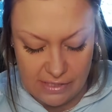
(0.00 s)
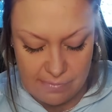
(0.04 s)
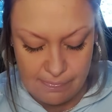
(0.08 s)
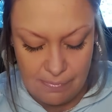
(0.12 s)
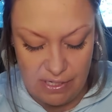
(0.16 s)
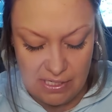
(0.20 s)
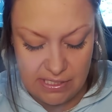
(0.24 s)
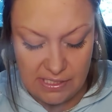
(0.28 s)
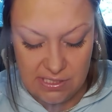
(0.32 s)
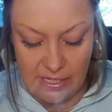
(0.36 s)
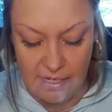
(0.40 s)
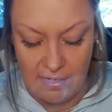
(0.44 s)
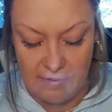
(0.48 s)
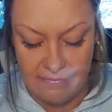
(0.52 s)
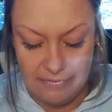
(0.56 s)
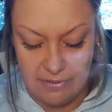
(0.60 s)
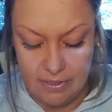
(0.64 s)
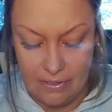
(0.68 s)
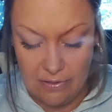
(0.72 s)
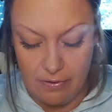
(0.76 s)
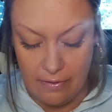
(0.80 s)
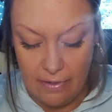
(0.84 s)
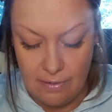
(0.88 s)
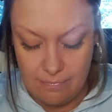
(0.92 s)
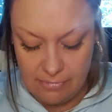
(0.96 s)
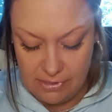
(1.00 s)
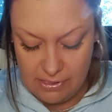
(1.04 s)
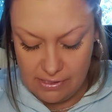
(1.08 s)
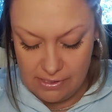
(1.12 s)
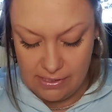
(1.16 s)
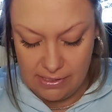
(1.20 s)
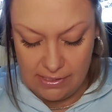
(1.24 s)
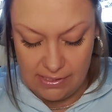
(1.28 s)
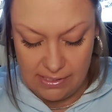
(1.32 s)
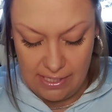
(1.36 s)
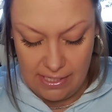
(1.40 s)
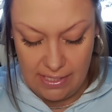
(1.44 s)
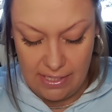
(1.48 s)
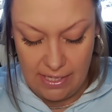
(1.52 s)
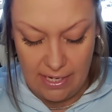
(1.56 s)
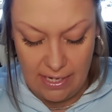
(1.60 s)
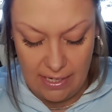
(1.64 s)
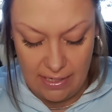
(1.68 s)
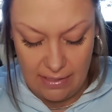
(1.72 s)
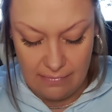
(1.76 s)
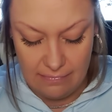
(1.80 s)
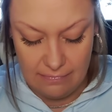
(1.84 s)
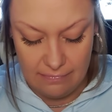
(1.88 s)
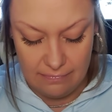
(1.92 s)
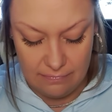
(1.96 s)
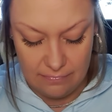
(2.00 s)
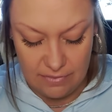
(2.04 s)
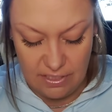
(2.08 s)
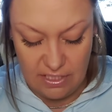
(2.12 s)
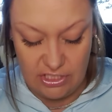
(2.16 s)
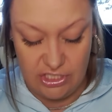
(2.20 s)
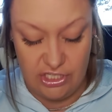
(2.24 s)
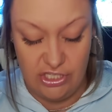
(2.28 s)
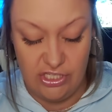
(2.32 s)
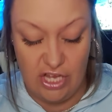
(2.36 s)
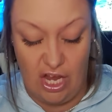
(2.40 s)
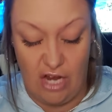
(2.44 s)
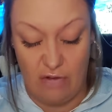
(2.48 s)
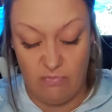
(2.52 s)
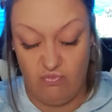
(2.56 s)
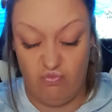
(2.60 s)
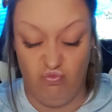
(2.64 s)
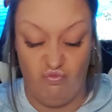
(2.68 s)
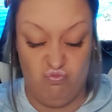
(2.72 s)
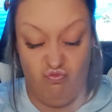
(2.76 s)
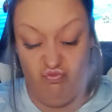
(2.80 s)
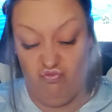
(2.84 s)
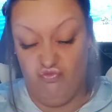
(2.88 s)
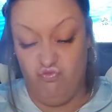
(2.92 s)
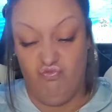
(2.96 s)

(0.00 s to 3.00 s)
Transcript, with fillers: looks pissed off, though. I'm just going to say that. Like, she's like...